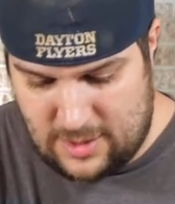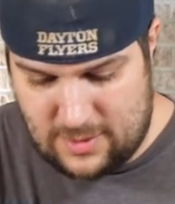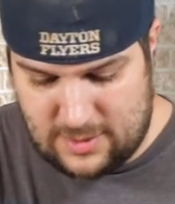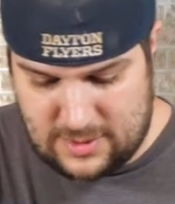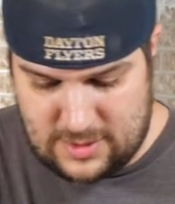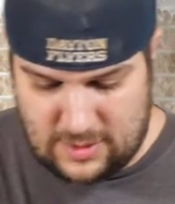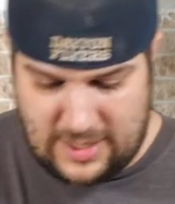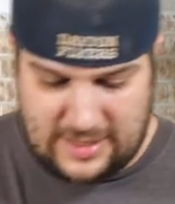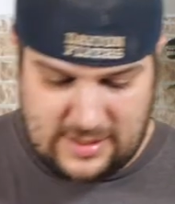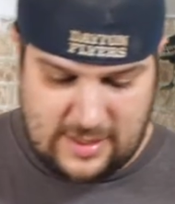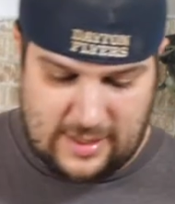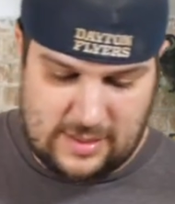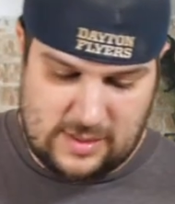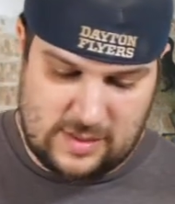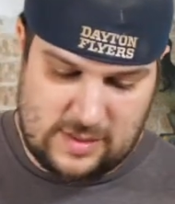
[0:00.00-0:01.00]
So that's
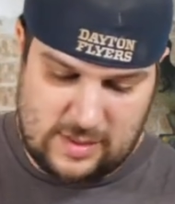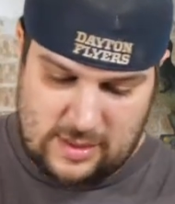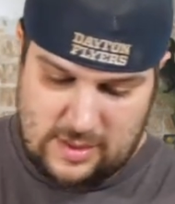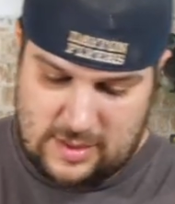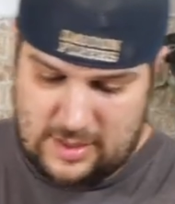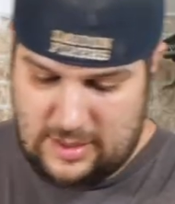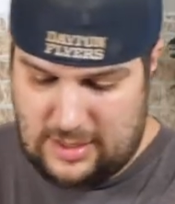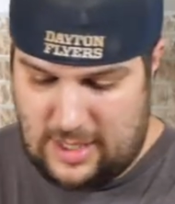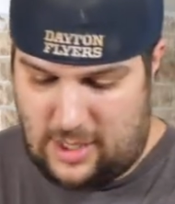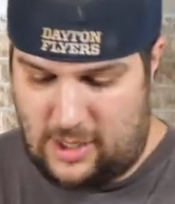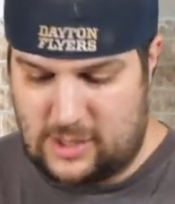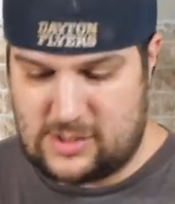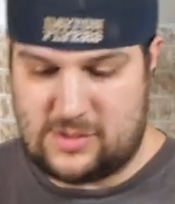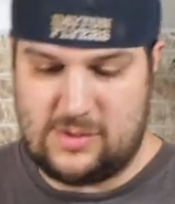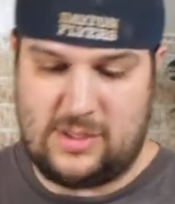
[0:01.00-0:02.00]
nice to see. They
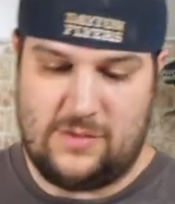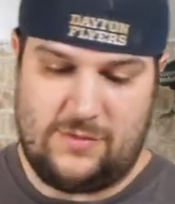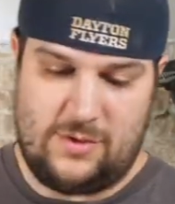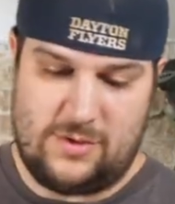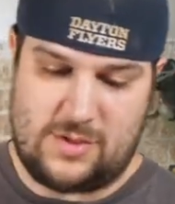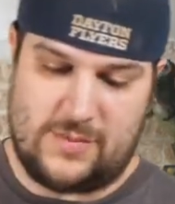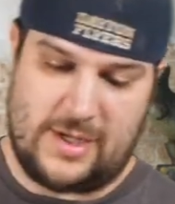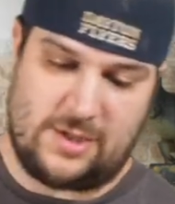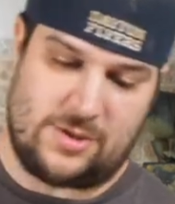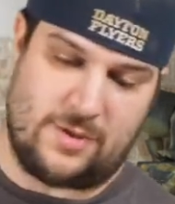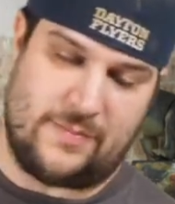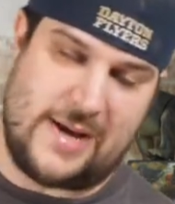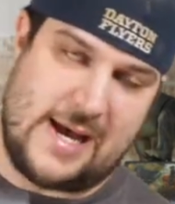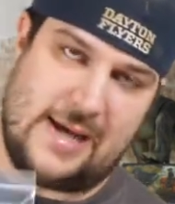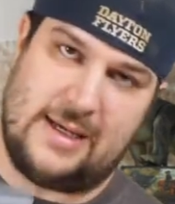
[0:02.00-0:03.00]
also give you some extra
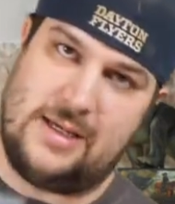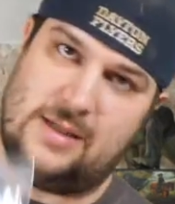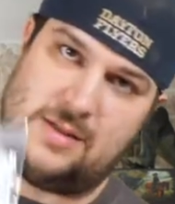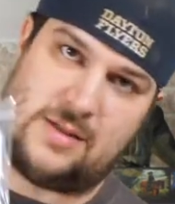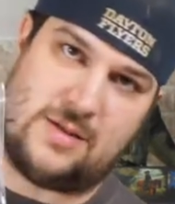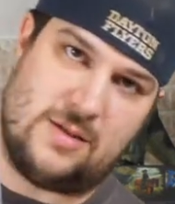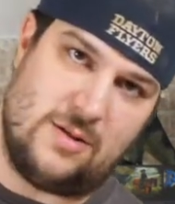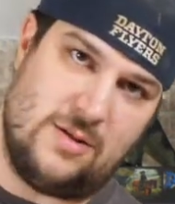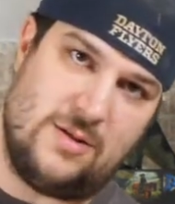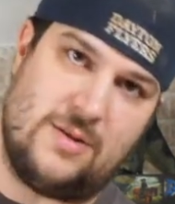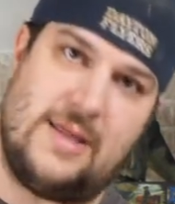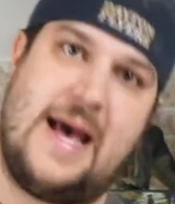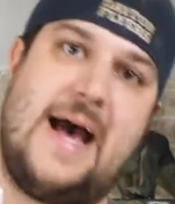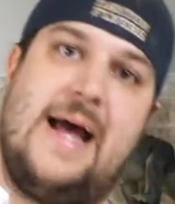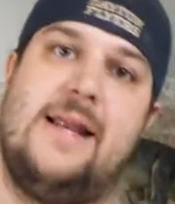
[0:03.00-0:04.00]
baggies.
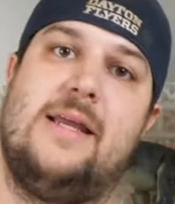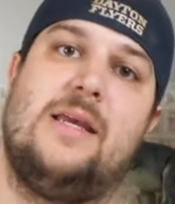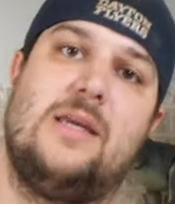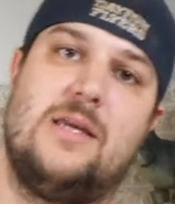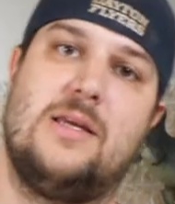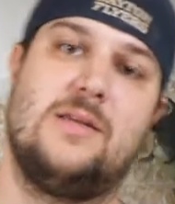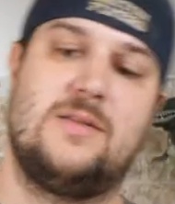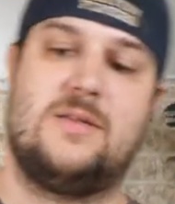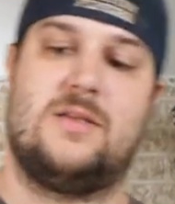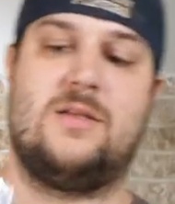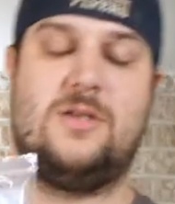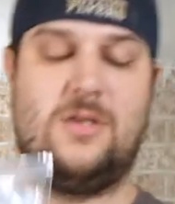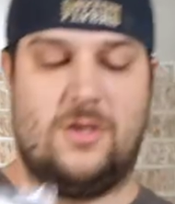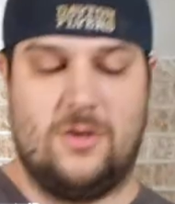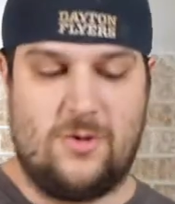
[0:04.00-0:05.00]
That is
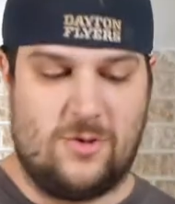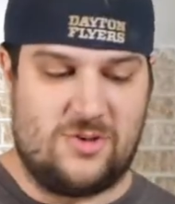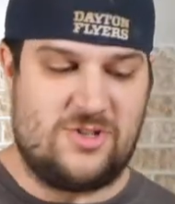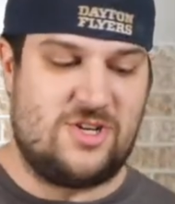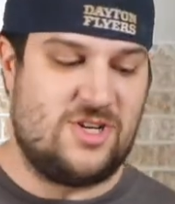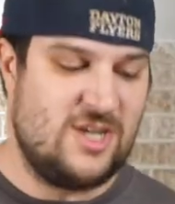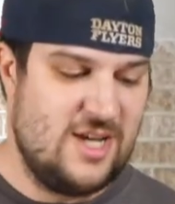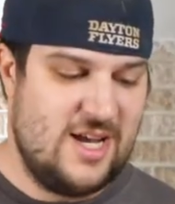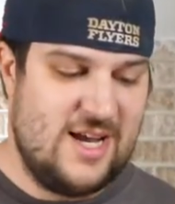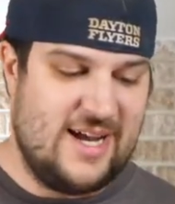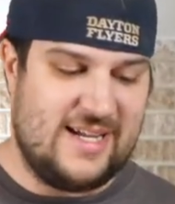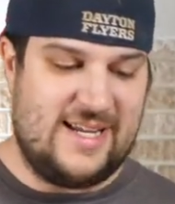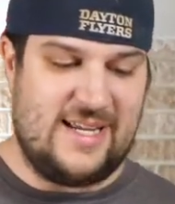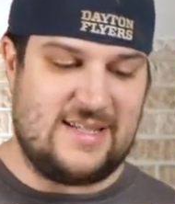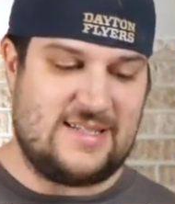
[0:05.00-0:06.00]
huge. I
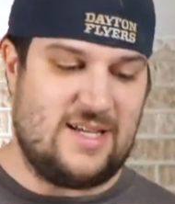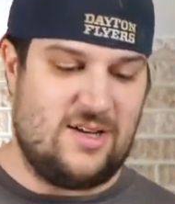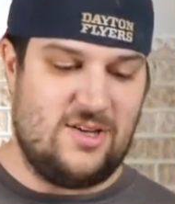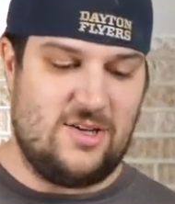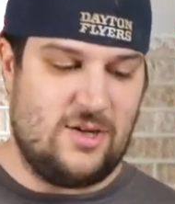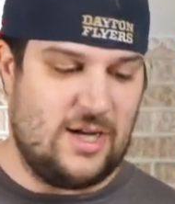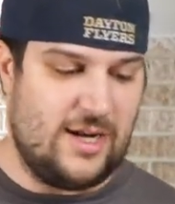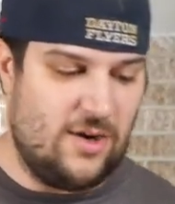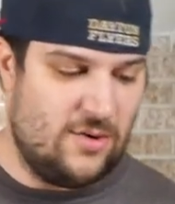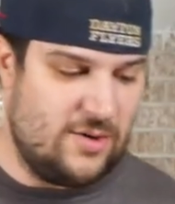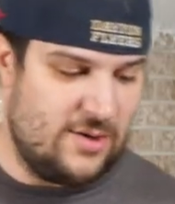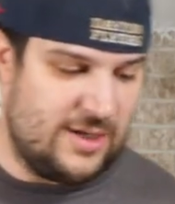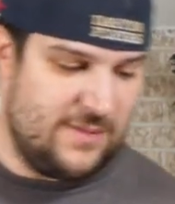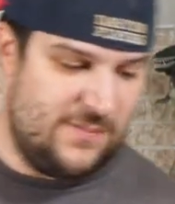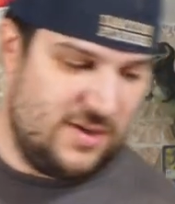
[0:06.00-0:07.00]
can't tell you, and
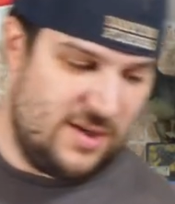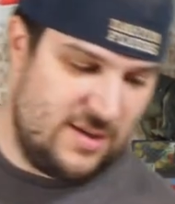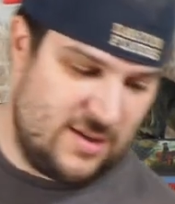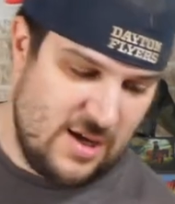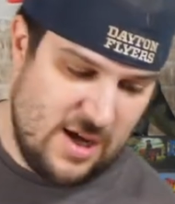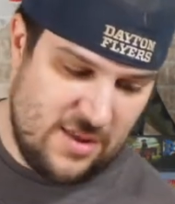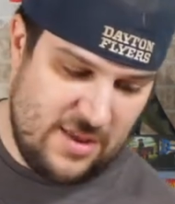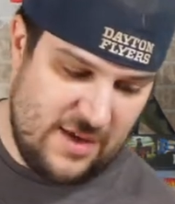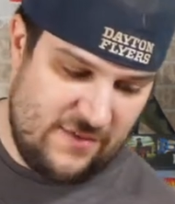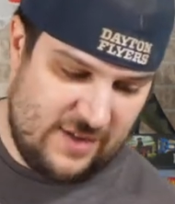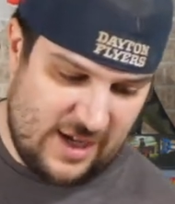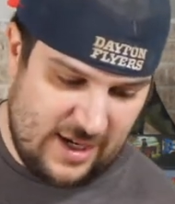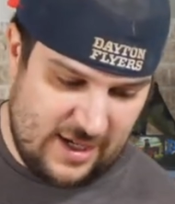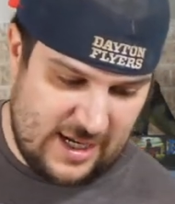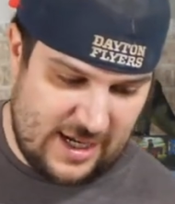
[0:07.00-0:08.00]
I mean, they've
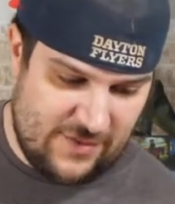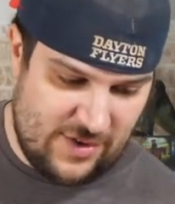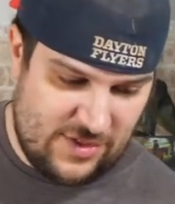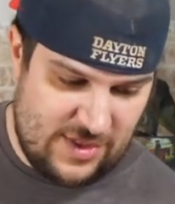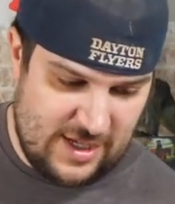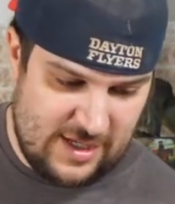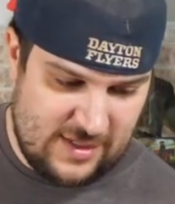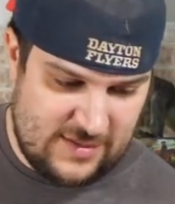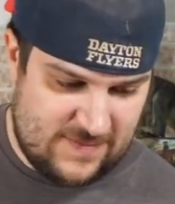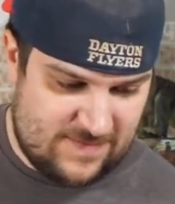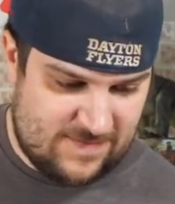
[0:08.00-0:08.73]
kind of got everything,